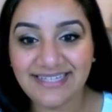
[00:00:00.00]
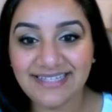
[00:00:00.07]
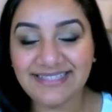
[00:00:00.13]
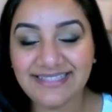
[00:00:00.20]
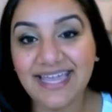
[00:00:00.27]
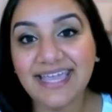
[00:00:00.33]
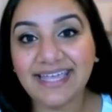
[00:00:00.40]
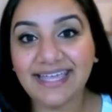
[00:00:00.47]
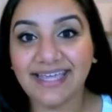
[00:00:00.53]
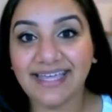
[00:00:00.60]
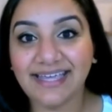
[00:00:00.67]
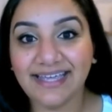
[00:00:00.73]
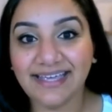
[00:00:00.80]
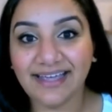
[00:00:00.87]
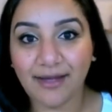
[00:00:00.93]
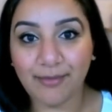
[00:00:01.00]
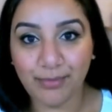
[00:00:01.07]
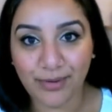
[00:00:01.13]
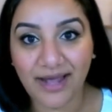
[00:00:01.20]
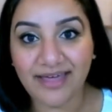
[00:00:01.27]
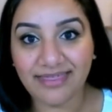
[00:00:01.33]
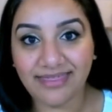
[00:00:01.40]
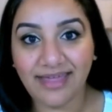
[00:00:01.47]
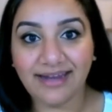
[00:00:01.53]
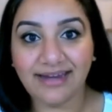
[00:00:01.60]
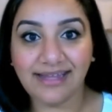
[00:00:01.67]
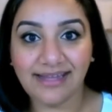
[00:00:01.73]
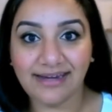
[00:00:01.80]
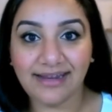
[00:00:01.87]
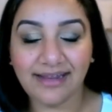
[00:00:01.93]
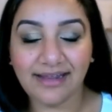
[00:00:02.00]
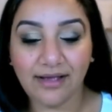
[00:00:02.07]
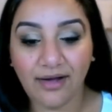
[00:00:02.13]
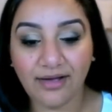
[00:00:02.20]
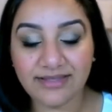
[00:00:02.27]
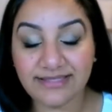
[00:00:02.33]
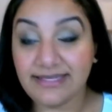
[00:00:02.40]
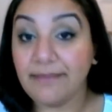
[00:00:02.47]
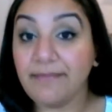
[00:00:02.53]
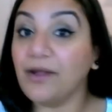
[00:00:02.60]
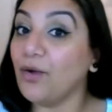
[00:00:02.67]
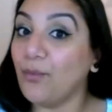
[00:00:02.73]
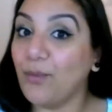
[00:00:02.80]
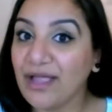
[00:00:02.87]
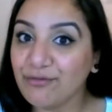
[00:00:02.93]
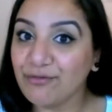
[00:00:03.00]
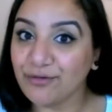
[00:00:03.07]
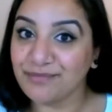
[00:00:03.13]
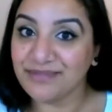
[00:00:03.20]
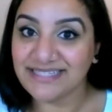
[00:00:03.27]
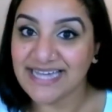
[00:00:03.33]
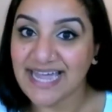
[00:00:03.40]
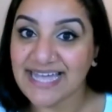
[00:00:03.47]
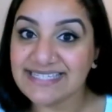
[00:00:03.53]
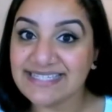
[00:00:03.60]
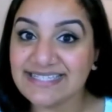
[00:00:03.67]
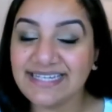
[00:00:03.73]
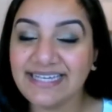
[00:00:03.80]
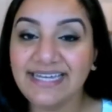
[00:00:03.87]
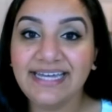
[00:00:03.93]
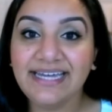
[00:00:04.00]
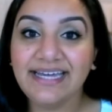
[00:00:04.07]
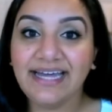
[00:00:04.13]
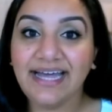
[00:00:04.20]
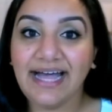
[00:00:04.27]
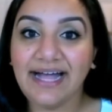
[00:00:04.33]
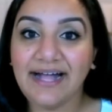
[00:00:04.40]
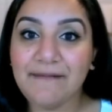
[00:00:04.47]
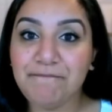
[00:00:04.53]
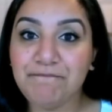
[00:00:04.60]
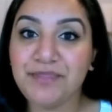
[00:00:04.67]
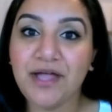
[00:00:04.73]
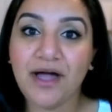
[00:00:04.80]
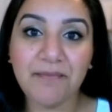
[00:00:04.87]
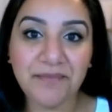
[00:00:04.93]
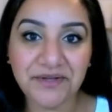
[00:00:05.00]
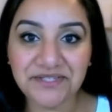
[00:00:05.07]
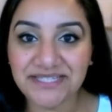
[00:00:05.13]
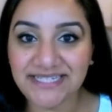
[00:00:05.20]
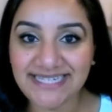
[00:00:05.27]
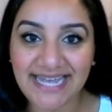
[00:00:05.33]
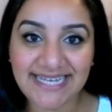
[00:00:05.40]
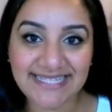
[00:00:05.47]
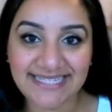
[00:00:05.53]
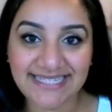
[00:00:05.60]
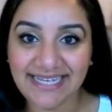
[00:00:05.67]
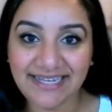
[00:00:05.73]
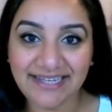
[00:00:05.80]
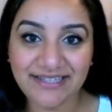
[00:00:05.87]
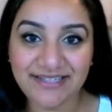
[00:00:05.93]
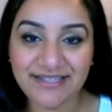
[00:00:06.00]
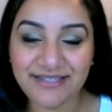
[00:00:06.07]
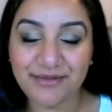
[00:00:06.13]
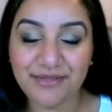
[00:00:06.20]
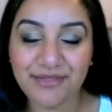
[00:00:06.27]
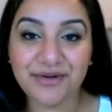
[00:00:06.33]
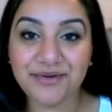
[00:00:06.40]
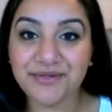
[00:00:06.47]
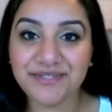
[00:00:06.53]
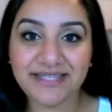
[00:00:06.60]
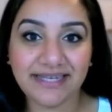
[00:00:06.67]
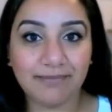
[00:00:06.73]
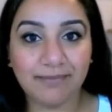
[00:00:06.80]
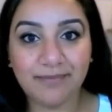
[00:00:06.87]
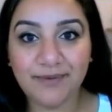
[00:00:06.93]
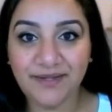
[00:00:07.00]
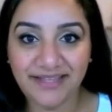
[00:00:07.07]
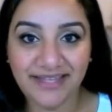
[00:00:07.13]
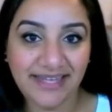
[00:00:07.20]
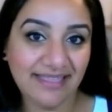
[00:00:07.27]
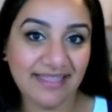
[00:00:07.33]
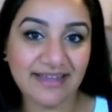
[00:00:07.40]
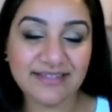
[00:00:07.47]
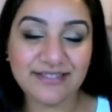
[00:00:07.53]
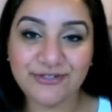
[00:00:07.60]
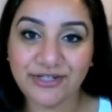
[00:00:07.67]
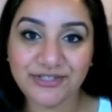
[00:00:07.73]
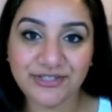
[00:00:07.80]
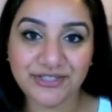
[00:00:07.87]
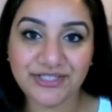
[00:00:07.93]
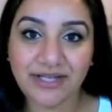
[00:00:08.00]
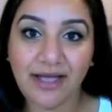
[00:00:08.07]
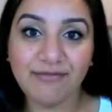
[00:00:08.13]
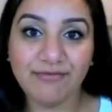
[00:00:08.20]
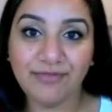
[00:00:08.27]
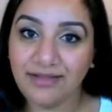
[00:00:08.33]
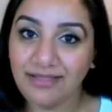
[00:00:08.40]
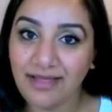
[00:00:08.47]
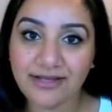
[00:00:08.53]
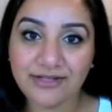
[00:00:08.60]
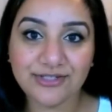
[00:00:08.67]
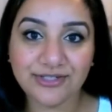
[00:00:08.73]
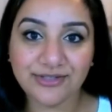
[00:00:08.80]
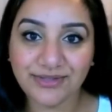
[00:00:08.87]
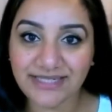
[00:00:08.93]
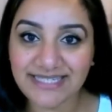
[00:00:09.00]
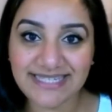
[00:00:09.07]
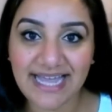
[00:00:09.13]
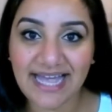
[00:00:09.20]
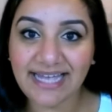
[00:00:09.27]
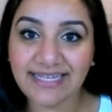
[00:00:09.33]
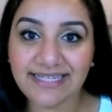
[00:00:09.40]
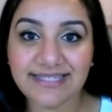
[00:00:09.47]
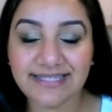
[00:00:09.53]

taking a breath and eating, stepping away from the desk, not multitasking. So those, like, building in that structured time for lunch or a snack,